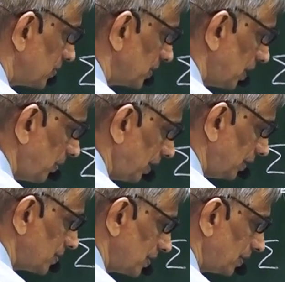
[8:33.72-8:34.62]
zeta
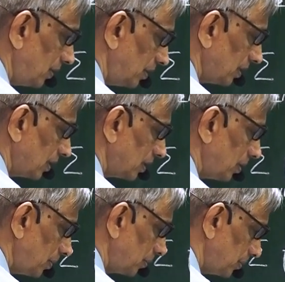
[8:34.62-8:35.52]
minus z naught
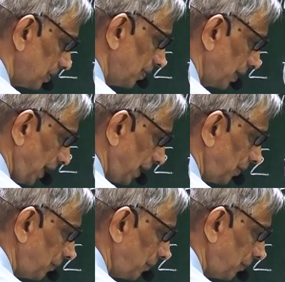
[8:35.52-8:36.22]
power n,